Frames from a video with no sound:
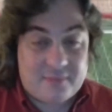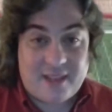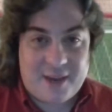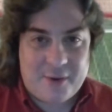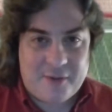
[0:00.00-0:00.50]

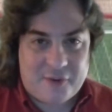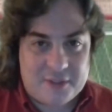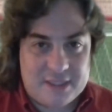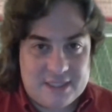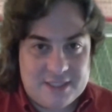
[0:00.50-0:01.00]

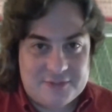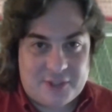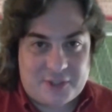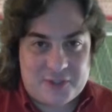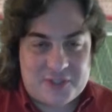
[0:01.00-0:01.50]
However,
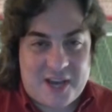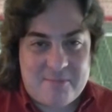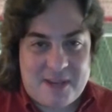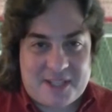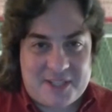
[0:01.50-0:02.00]
Rutgers
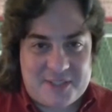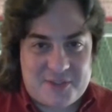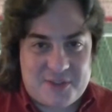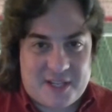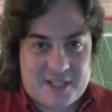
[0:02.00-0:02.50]
got back on
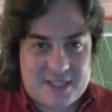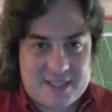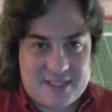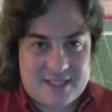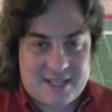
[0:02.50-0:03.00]
track
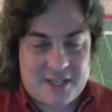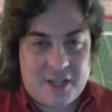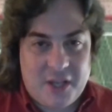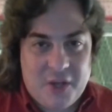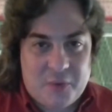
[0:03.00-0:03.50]

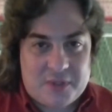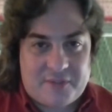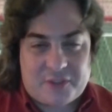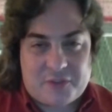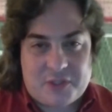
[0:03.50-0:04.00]
today with a
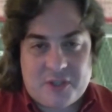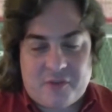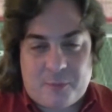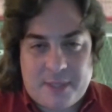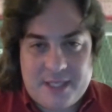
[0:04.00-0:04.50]
victory
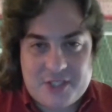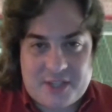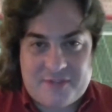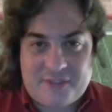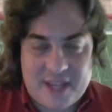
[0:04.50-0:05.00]
over
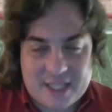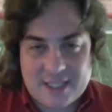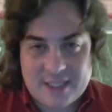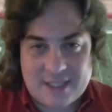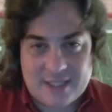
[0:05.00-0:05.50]
PJ
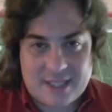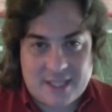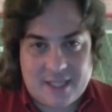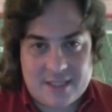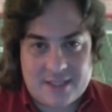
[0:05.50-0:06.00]
Fleck
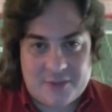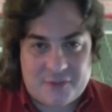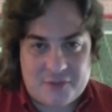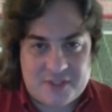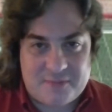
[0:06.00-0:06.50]
and the
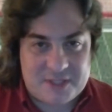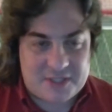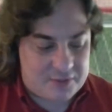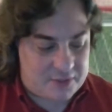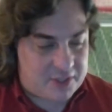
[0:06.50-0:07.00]
University of
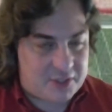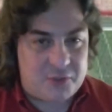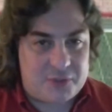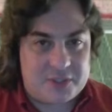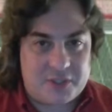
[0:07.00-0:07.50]
Minnesota
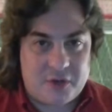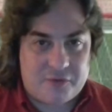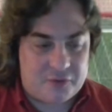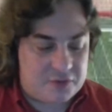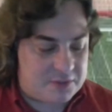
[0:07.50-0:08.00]
Golden
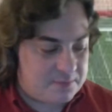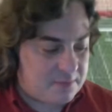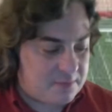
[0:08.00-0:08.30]
Gophers.